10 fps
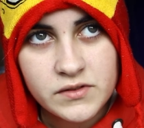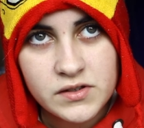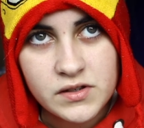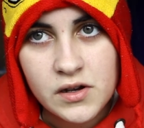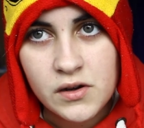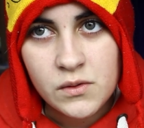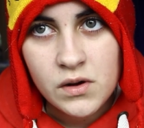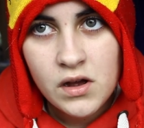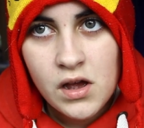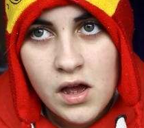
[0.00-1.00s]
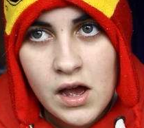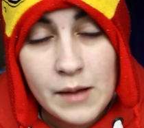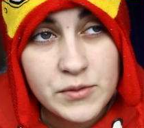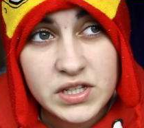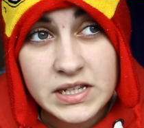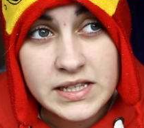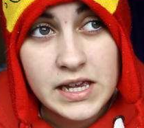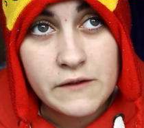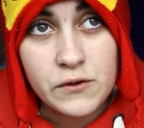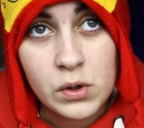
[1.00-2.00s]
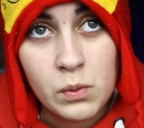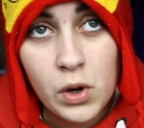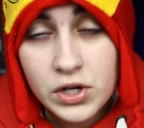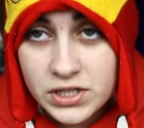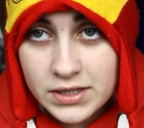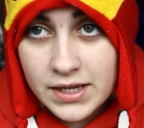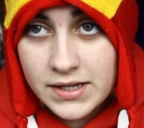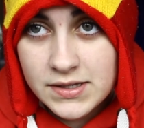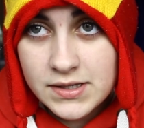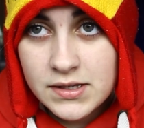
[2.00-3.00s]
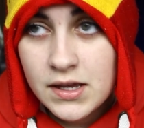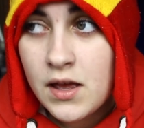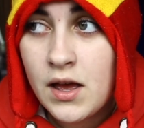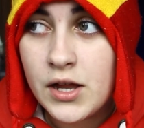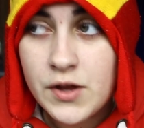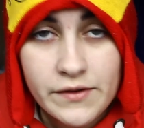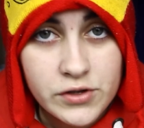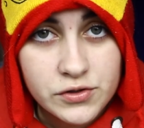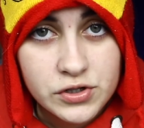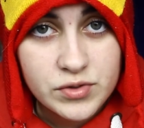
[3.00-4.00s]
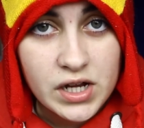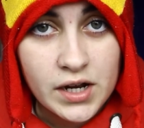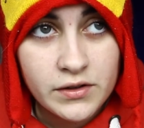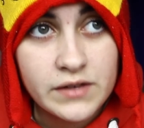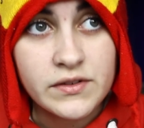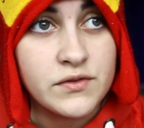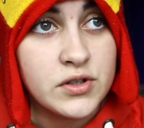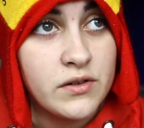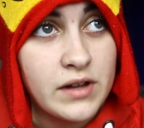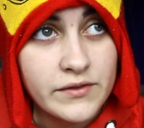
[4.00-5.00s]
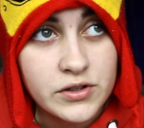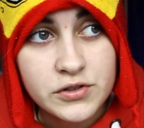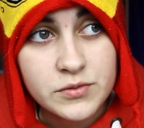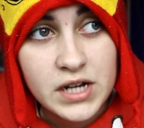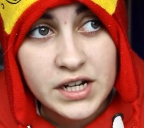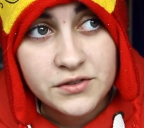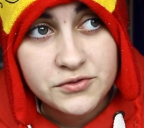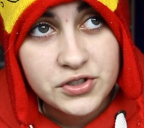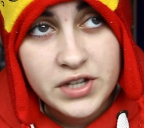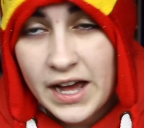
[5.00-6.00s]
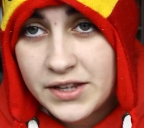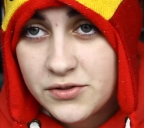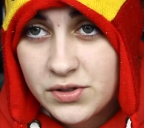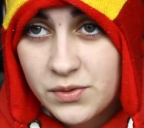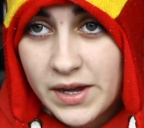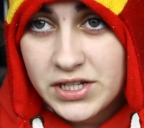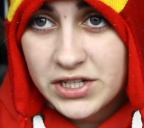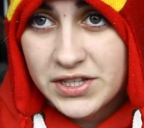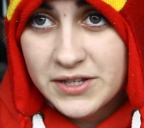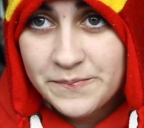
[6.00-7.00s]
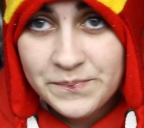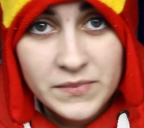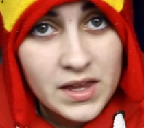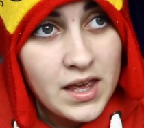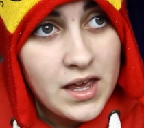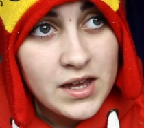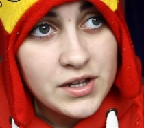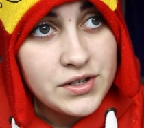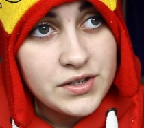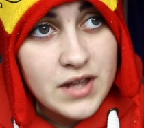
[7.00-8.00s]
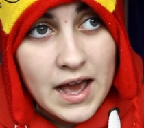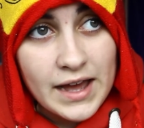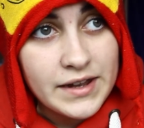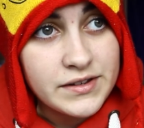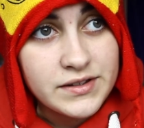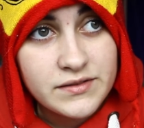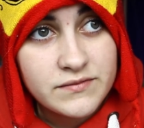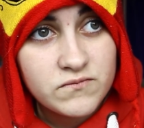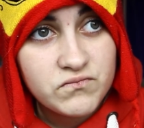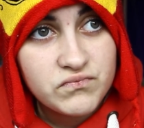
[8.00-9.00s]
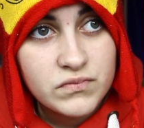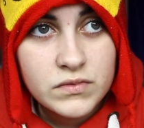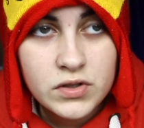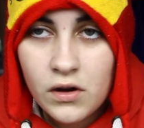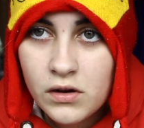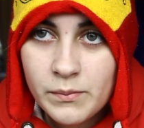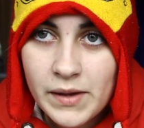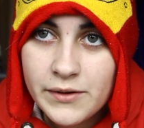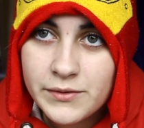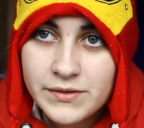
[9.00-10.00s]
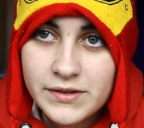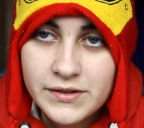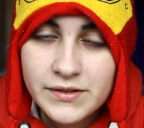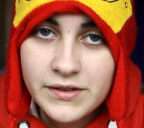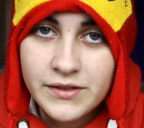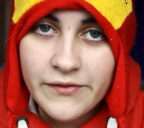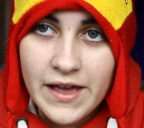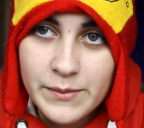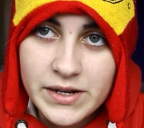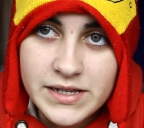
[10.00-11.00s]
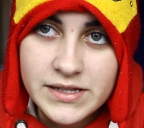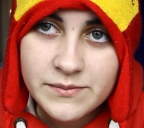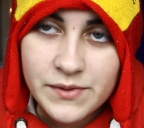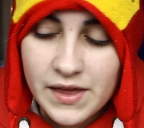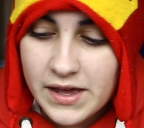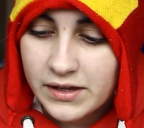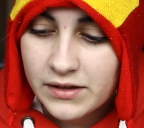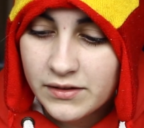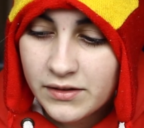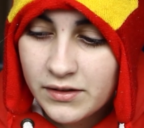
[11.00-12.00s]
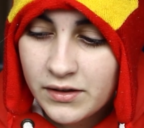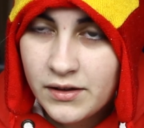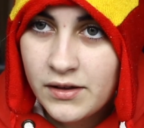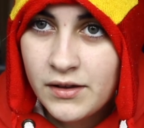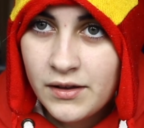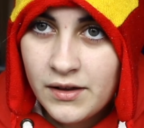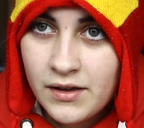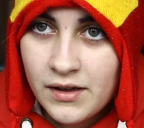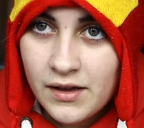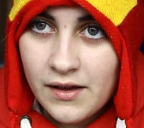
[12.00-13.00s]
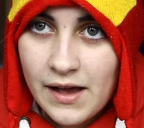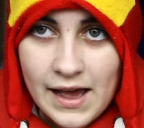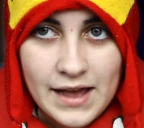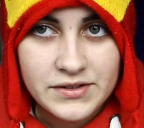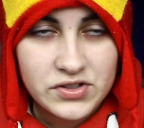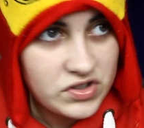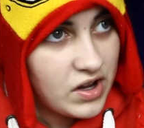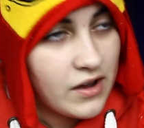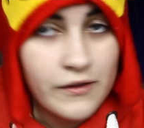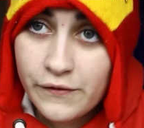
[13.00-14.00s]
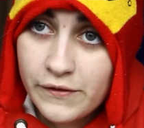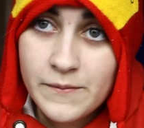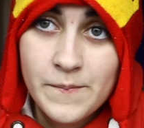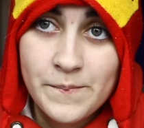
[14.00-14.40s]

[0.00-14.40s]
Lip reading: so I'm just gonna say, if you're watching this and you have a YouTube channel, even if you don't have a YouTube channel, answer these questions and talk about the feminism thing and stuff.